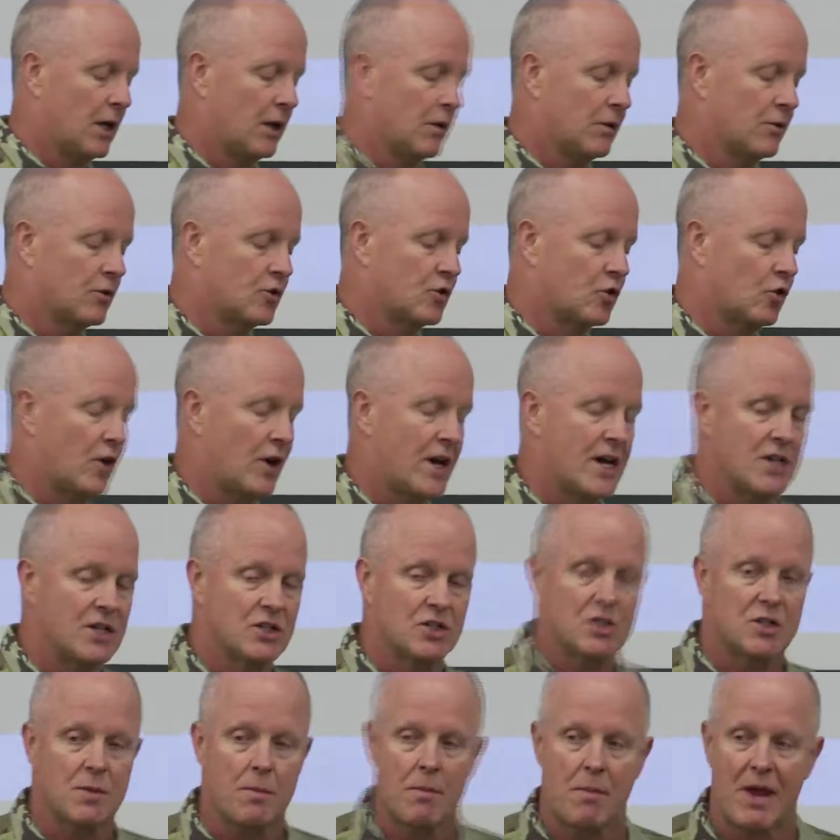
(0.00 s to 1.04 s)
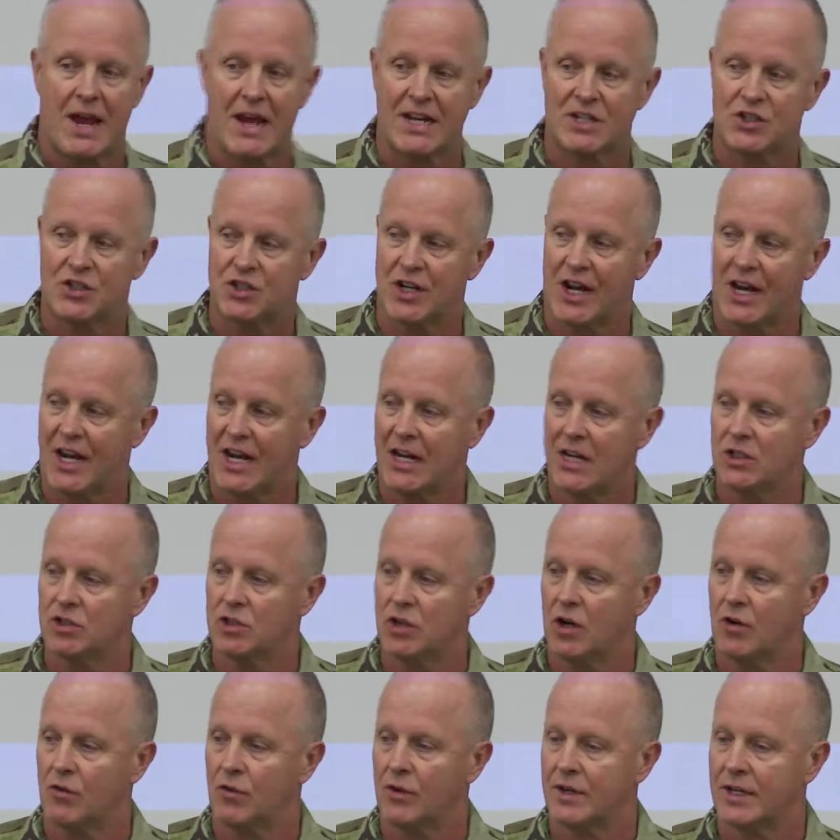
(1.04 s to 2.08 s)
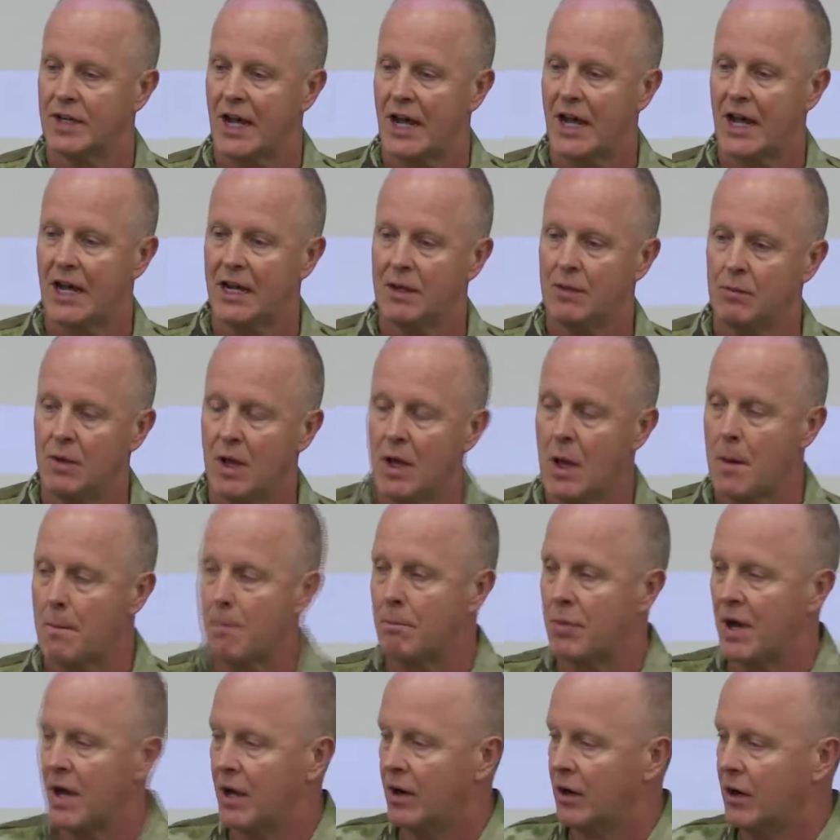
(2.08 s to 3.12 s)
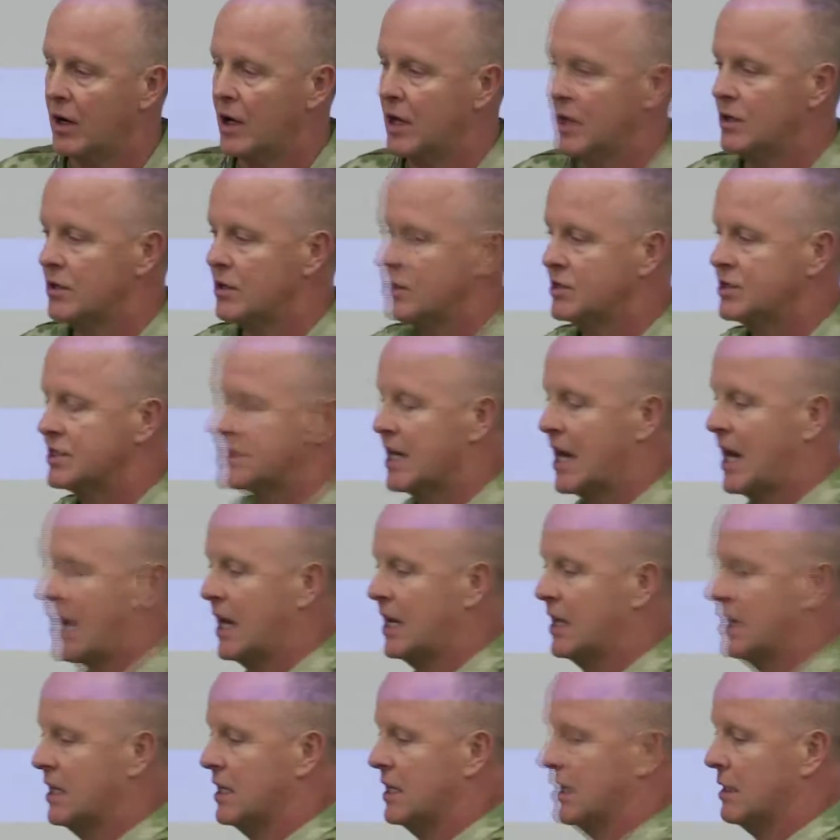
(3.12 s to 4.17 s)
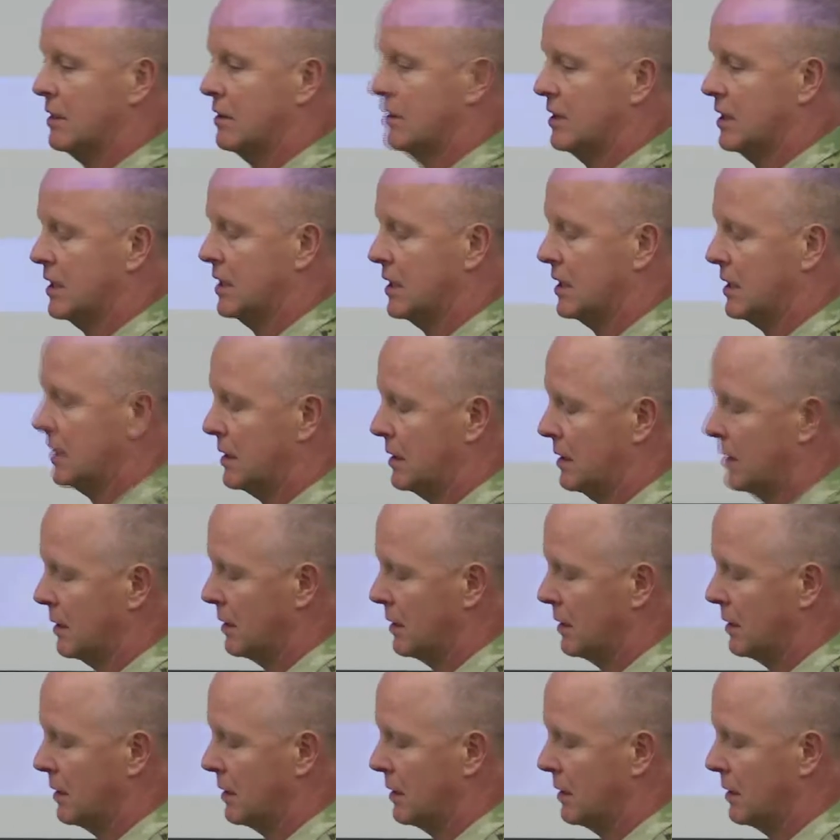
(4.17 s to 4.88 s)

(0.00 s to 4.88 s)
trends may change over time, better understanding the